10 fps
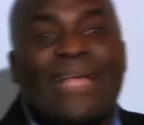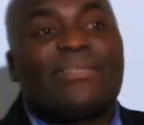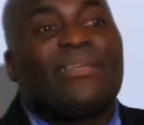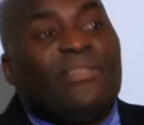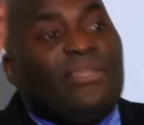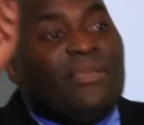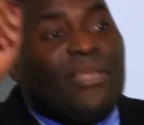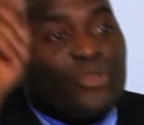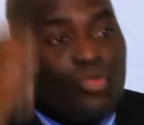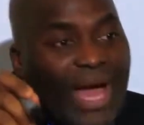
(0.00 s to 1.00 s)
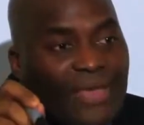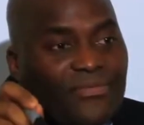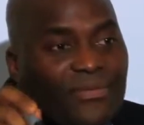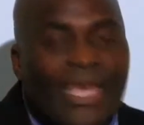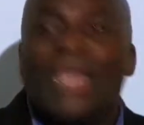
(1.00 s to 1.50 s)
that in his
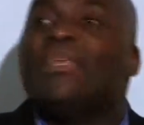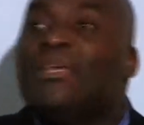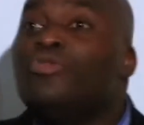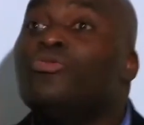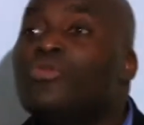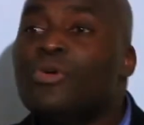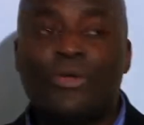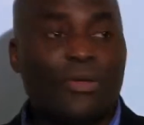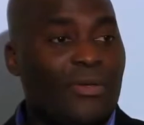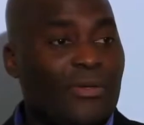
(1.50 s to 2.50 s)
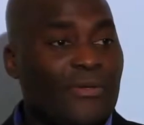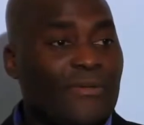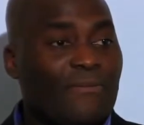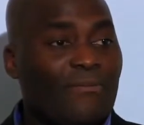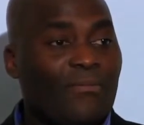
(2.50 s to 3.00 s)
wife and in you.
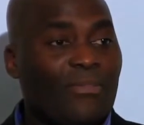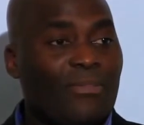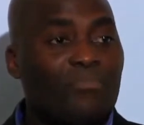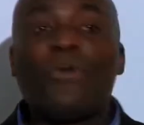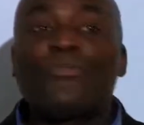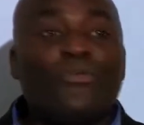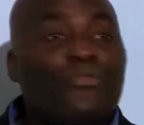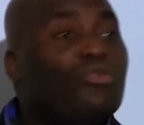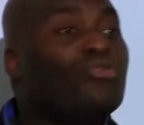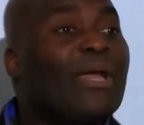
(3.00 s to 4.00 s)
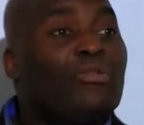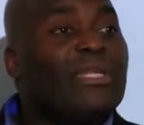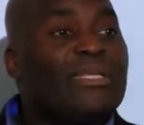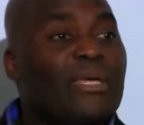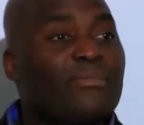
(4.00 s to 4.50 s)
Both of you are
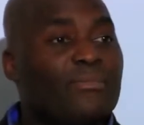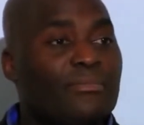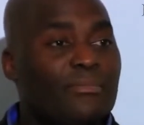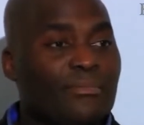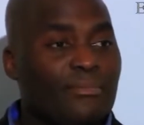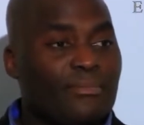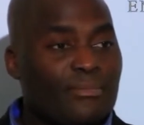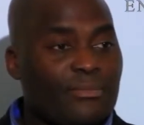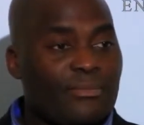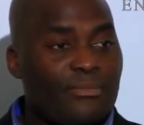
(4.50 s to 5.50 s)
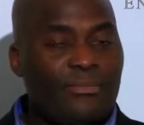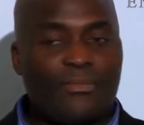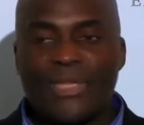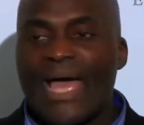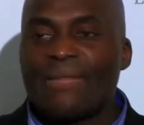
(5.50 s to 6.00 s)
doing the same.
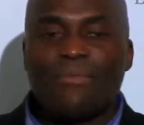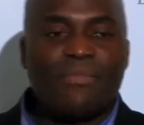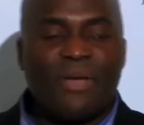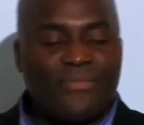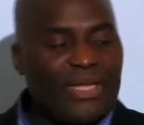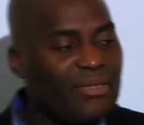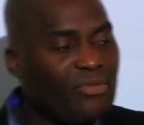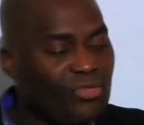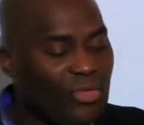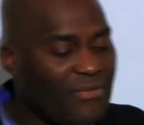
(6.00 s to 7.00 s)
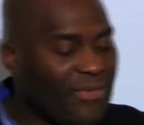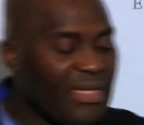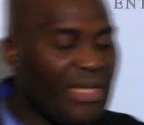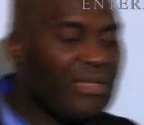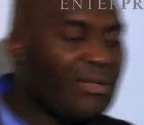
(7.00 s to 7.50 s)
I remember my father used to have a
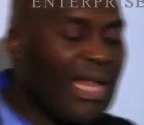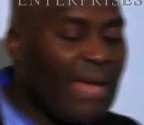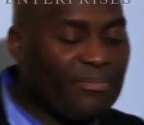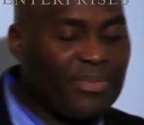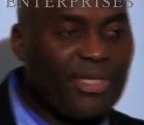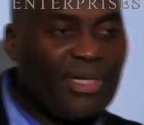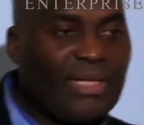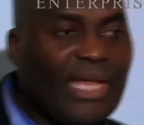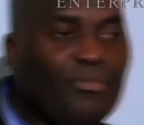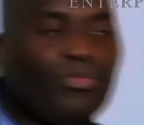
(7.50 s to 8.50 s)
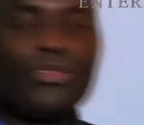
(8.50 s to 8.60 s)
little lamp that he